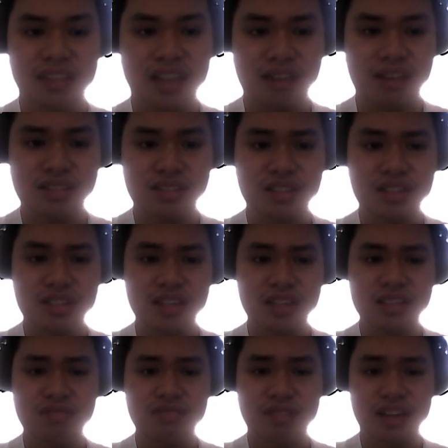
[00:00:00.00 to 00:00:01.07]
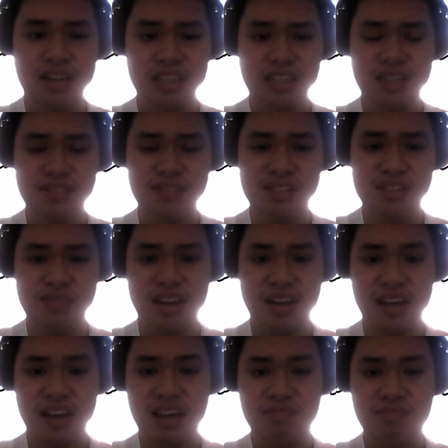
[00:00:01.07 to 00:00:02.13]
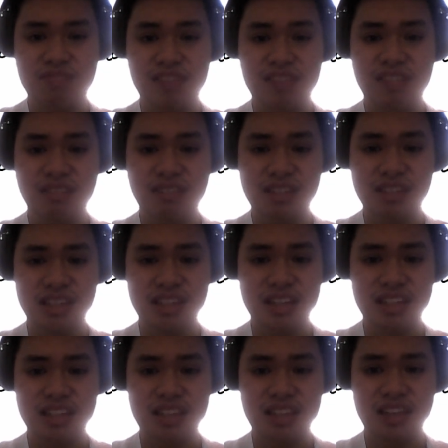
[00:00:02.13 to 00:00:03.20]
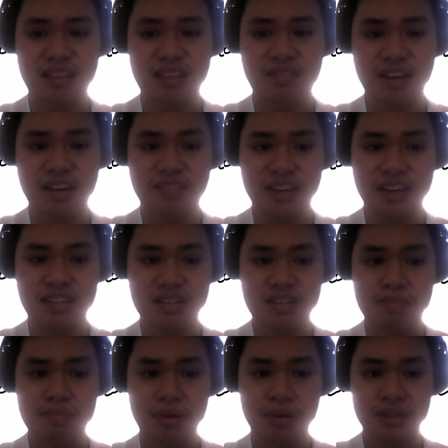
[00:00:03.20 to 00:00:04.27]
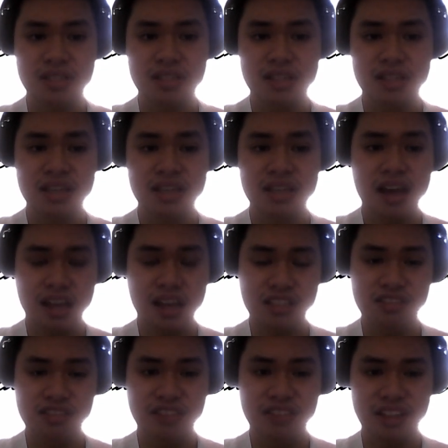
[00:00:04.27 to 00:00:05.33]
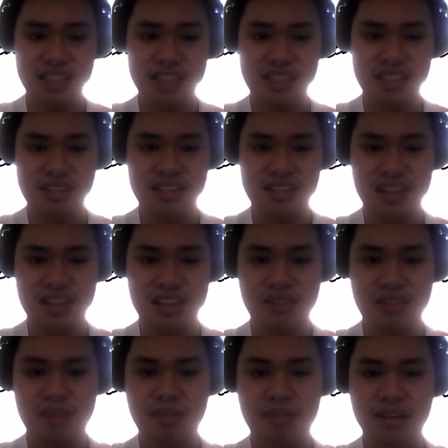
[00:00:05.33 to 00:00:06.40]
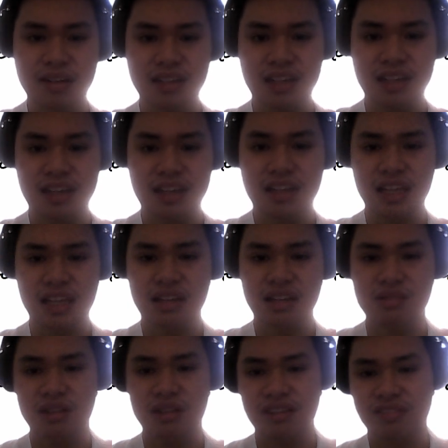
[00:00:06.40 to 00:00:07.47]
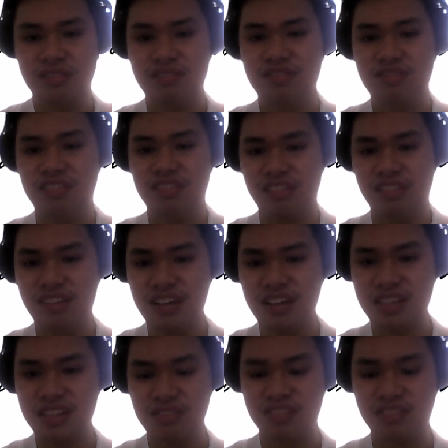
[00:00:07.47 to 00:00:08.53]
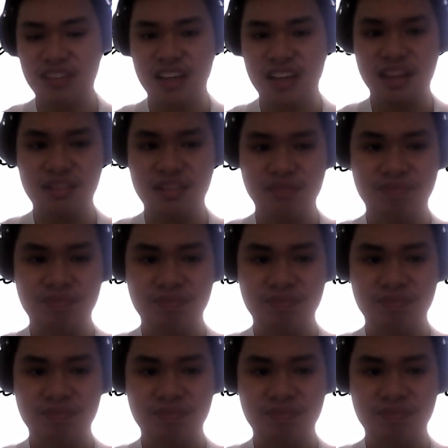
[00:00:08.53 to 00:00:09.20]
There is just one exception when an IP phone is connected the right way to the port. As two VLANs associated with the port, there's one for voice and one for data.